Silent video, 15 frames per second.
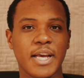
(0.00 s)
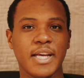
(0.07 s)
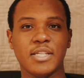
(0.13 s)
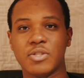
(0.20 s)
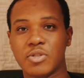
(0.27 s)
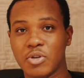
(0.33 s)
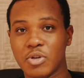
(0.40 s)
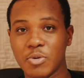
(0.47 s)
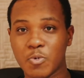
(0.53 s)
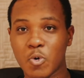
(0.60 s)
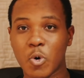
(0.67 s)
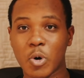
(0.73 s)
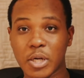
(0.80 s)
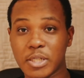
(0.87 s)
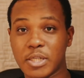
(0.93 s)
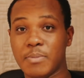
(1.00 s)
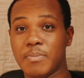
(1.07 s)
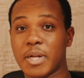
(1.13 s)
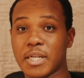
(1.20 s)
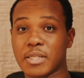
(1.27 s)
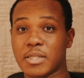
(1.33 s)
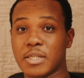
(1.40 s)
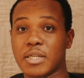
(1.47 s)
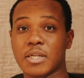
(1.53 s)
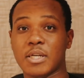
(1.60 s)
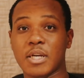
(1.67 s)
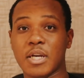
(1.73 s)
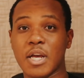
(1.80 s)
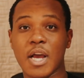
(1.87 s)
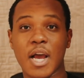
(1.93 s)
it's a good quality plastic.
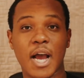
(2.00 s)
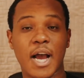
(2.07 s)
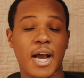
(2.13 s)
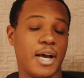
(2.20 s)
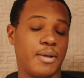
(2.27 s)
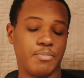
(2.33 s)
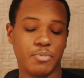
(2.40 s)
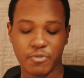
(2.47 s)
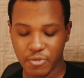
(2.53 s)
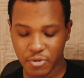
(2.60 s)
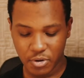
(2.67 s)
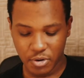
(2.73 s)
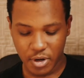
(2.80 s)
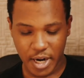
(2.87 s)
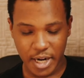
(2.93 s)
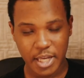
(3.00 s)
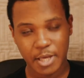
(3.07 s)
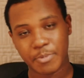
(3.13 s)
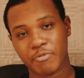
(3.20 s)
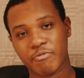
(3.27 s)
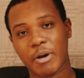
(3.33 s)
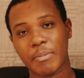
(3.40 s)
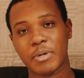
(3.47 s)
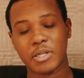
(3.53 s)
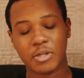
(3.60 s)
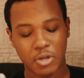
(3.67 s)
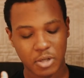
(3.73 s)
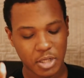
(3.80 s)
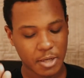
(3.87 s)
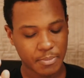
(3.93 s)
And before I keep rumbling
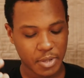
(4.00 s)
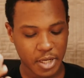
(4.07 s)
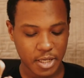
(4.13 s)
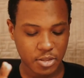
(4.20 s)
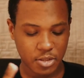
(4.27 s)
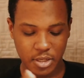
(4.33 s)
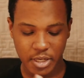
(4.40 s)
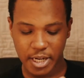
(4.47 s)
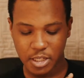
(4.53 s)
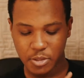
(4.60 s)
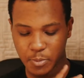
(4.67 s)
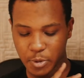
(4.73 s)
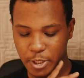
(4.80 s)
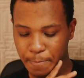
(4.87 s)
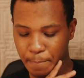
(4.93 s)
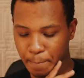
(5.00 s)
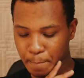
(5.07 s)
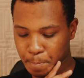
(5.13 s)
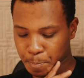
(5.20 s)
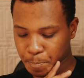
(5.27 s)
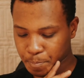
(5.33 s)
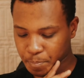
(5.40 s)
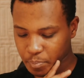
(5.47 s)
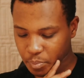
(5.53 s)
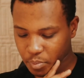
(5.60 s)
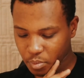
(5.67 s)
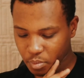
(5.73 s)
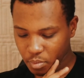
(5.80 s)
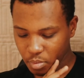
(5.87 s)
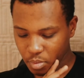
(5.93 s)
on, let me get to the next point. The
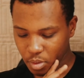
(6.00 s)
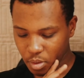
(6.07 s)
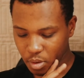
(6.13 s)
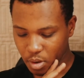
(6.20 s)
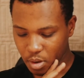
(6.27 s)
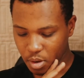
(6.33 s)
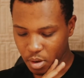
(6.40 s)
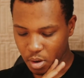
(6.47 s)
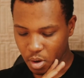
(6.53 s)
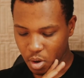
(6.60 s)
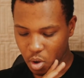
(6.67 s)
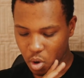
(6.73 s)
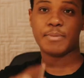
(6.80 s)
second lens I use, and